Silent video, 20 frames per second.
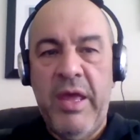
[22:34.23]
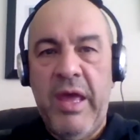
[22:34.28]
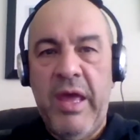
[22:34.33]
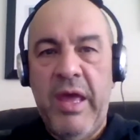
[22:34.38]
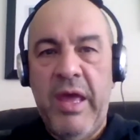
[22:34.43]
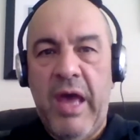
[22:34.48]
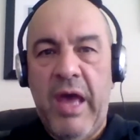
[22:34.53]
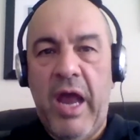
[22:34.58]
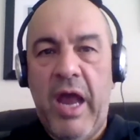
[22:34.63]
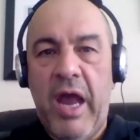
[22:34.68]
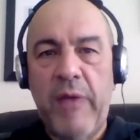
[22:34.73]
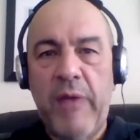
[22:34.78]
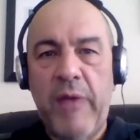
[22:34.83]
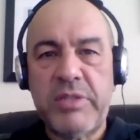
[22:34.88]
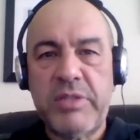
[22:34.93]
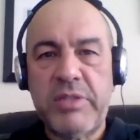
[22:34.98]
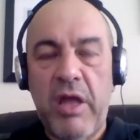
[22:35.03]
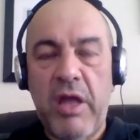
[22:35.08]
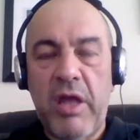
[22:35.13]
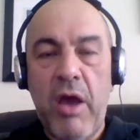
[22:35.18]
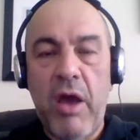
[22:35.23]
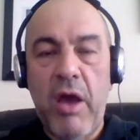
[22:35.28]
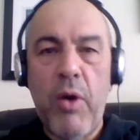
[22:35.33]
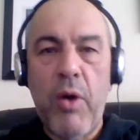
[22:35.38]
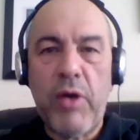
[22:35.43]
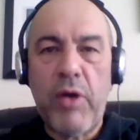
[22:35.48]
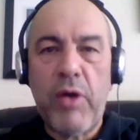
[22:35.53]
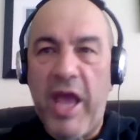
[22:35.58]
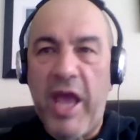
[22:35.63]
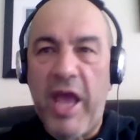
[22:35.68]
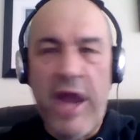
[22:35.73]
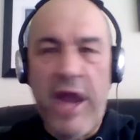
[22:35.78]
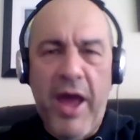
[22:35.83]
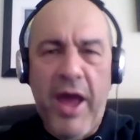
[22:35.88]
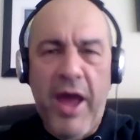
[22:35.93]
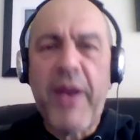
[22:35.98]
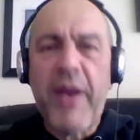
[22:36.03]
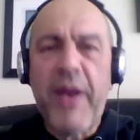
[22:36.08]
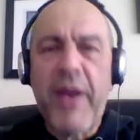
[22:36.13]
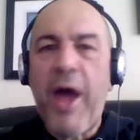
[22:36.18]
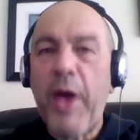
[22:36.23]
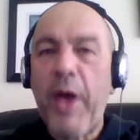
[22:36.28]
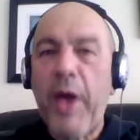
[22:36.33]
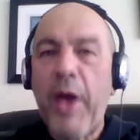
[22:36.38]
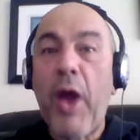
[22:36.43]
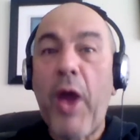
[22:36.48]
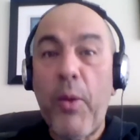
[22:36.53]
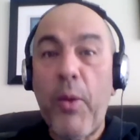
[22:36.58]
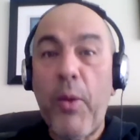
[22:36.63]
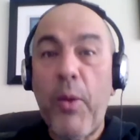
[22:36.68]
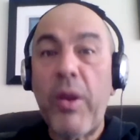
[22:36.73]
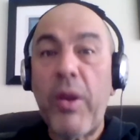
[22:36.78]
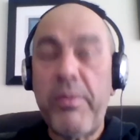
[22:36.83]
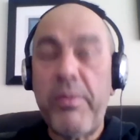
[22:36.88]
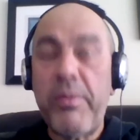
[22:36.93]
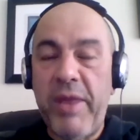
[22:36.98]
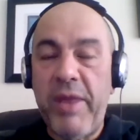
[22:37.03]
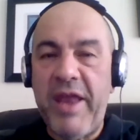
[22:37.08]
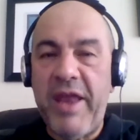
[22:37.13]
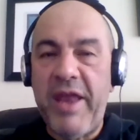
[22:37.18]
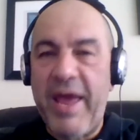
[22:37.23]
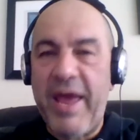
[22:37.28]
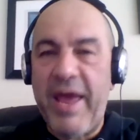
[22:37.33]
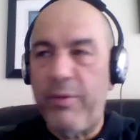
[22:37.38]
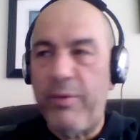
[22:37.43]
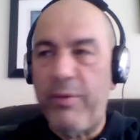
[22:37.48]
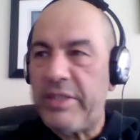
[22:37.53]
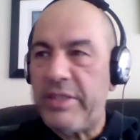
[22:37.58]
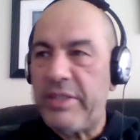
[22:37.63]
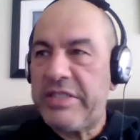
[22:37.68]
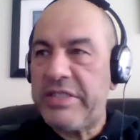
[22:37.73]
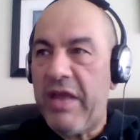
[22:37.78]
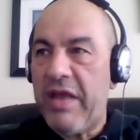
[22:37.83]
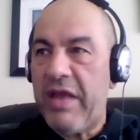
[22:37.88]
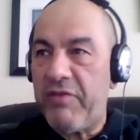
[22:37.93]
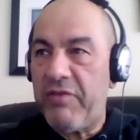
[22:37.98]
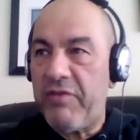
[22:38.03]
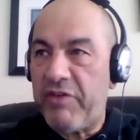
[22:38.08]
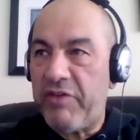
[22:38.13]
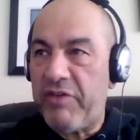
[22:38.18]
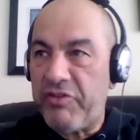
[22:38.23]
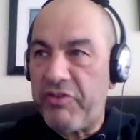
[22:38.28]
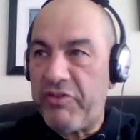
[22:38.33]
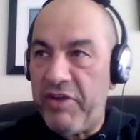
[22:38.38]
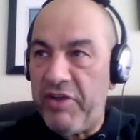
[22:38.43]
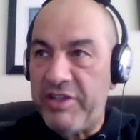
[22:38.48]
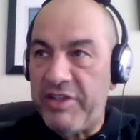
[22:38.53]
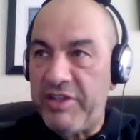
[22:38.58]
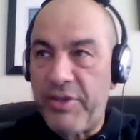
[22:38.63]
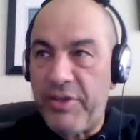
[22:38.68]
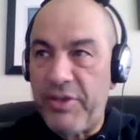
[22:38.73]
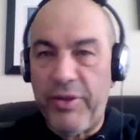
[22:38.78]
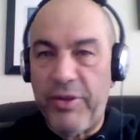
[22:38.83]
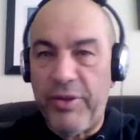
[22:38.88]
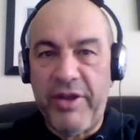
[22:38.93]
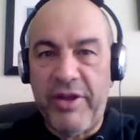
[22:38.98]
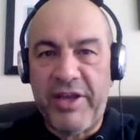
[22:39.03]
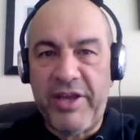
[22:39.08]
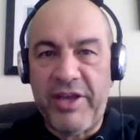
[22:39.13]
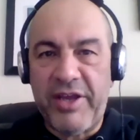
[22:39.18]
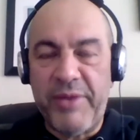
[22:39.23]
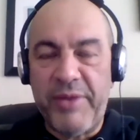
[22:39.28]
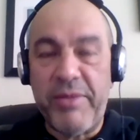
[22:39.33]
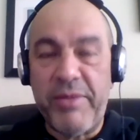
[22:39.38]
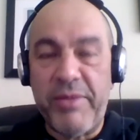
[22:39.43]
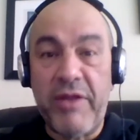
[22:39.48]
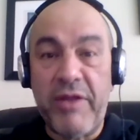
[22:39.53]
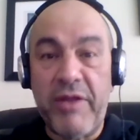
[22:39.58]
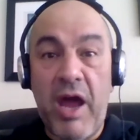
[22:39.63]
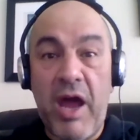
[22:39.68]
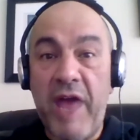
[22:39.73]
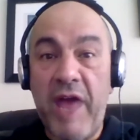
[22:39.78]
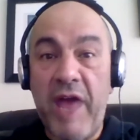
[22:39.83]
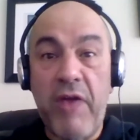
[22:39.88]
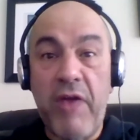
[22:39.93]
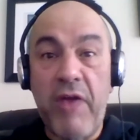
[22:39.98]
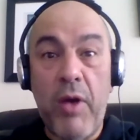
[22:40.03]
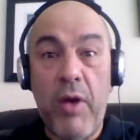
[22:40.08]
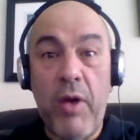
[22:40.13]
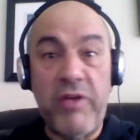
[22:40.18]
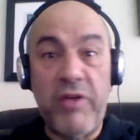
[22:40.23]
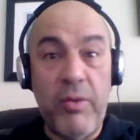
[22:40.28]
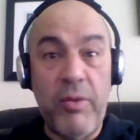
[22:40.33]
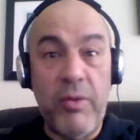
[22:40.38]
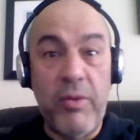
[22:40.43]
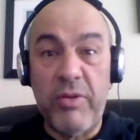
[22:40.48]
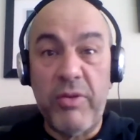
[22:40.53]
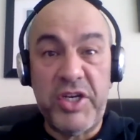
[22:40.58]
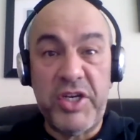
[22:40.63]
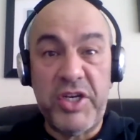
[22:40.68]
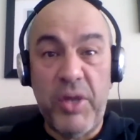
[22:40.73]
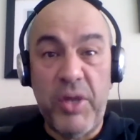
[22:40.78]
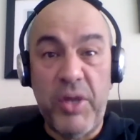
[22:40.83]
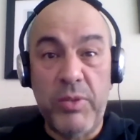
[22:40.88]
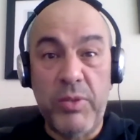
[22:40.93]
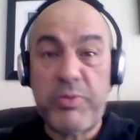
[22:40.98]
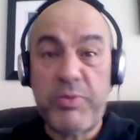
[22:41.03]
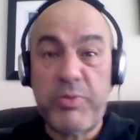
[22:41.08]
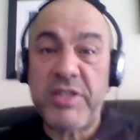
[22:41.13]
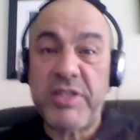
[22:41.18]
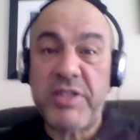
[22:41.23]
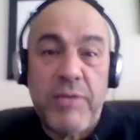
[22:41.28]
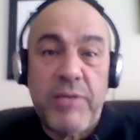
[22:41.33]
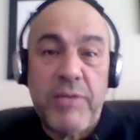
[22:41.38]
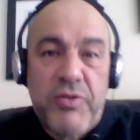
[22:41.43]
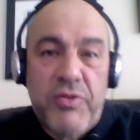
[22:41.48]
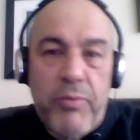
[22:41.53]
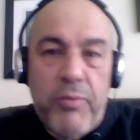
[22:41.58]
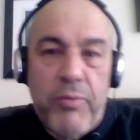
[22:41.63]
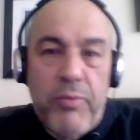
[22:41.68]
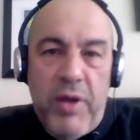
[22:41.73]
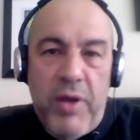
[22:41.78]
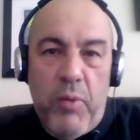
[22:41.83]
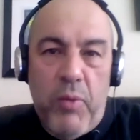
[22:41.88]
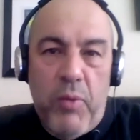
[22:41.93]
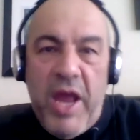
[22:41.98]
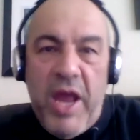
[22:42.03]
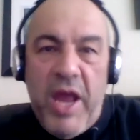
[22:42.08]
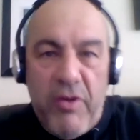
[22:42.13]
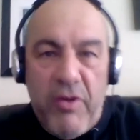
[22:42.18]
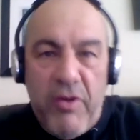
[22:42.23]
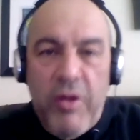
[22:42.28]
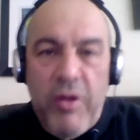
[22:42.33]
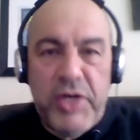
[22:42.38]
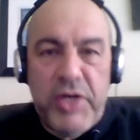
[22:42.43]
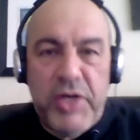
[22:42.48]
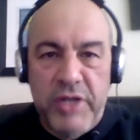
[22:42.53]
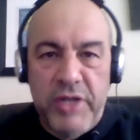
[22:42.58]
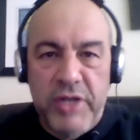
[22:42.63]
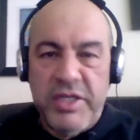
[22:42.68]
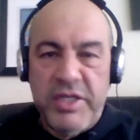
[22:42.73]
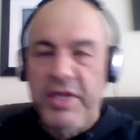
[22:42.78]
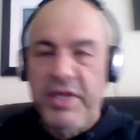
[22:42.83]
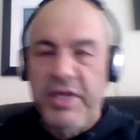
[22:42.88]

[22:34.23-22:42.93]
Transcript: And I was like, oh, okay. And I will admit now, it's kind of a dozen years on, that I could admit that I had no idea what the show was, because I was from Britain. We had our own shows.